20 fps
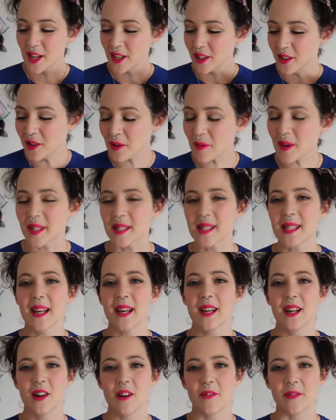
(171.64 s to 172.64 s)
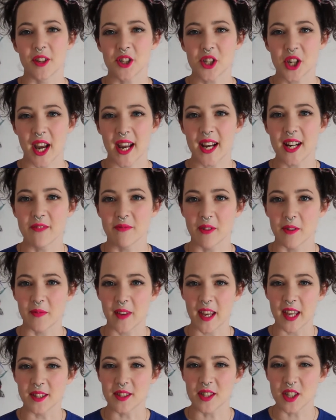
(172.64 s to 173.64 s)
you are setting off a chain of
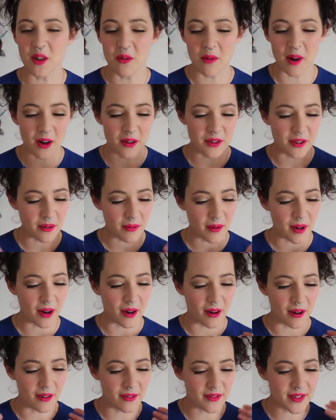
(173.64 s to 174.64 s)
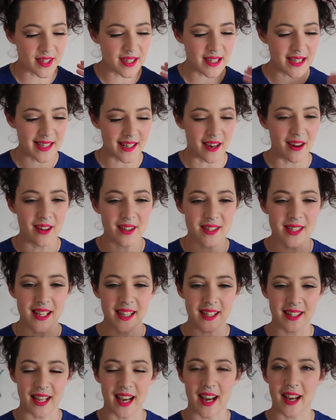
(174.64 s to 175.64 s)
events. You are
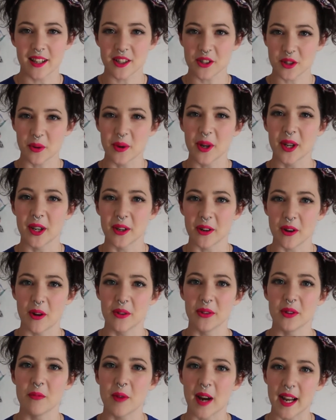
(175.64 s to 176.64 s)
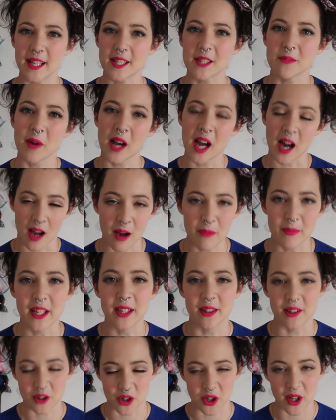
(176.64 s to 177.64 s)
starting that toilet on the way to
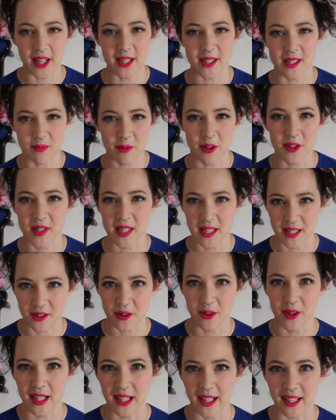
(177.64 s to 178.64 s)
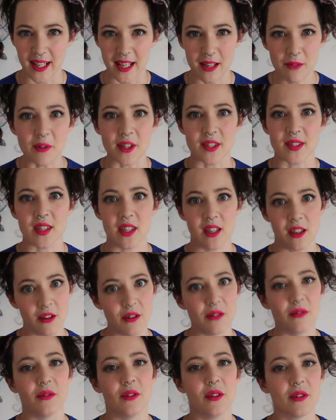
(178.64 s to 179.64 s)
becoming the Train Spotting toilet. It was
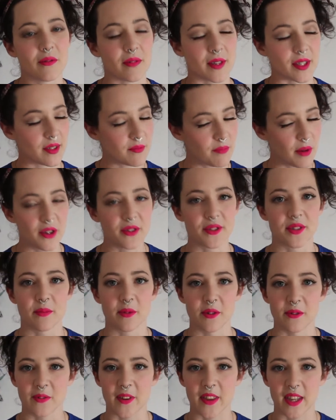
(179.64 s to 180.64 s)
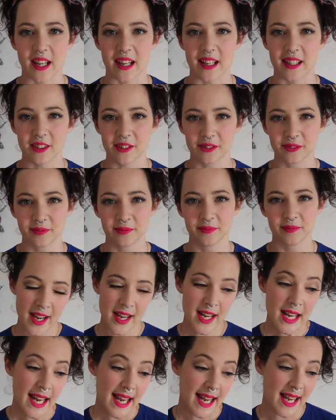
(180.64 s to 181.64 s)
you. You're responsible for that.
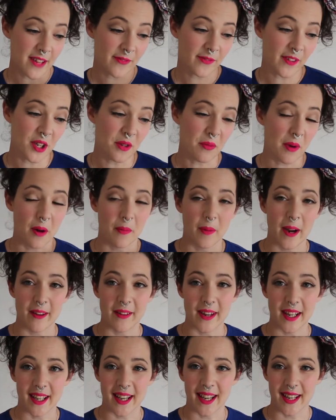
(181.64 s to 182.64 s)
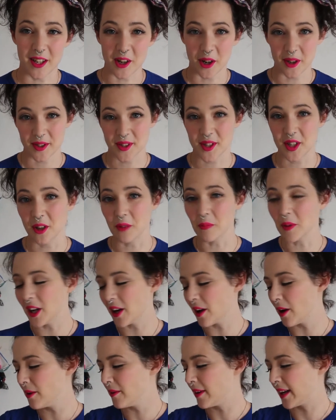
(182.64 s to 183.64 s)
If you are wearing a costume,
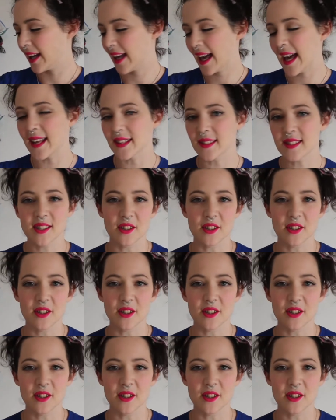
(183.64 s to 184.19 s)
a cat